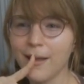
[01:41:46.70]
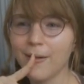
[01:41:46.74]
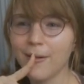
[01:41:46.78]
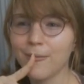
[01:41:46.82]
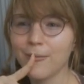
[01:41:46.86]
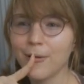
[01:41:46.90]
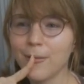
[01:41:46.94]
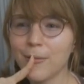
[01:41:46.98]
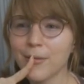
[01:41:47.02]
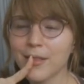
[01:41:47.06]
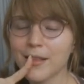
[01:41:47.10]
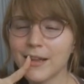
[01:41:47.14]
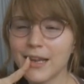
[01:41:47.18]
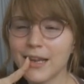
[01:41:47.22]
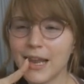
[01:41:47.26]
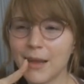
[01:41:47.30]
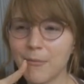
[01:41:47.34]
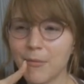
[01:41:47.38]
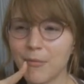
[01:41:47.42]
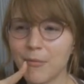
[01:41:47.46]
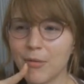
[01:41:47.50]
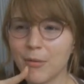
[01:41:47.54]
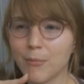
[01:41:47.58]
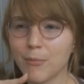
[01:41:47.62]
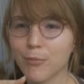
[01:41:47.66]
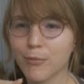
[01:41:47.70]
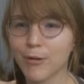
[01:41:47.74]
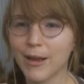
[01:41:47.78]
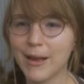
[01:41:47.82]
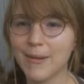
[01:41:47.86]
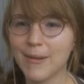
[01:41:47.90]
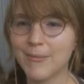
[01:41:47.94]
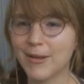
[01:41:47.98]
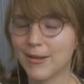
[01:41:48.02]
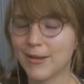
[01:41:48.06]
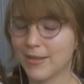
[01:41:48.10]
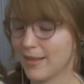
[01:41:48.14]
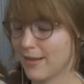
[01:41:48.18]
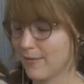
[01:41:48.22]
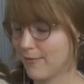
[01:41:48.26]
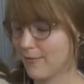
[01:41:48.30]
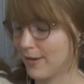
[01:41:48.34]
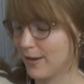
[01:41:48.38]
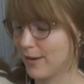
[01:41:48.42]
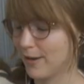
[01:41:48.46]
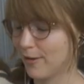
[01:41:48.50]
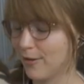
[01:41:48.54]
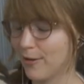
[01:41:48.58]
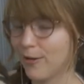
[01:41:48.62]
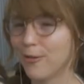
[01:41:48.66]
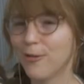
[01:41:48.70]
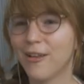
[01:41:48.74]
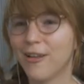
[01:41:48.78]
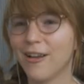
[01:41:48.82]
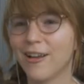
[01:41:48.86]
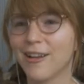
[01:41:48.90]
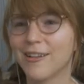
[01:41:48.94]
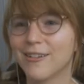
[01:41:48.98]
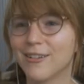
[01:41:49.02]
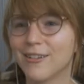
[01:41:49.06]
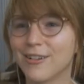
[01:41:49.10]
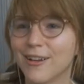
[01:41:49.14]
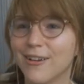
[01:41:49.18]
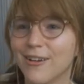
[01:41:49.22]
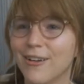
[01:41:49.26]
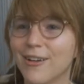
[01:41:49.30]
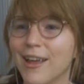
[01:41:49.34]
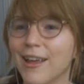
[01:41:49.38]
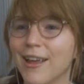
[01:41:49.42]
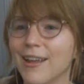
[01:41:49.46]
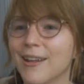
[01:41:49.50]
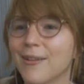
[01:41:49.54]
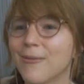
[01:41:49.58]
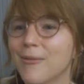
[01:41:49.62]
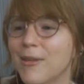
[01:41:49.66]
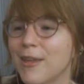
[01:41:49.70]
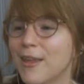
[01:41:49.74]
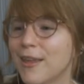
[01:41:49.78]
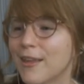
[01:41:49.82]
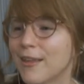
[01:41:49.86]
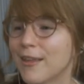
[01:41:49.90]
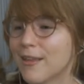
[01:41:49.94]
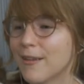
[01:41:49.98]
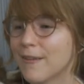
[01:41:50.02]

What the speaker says: what was the name of the brain melting video? Oh god, hold on. Okay, let me.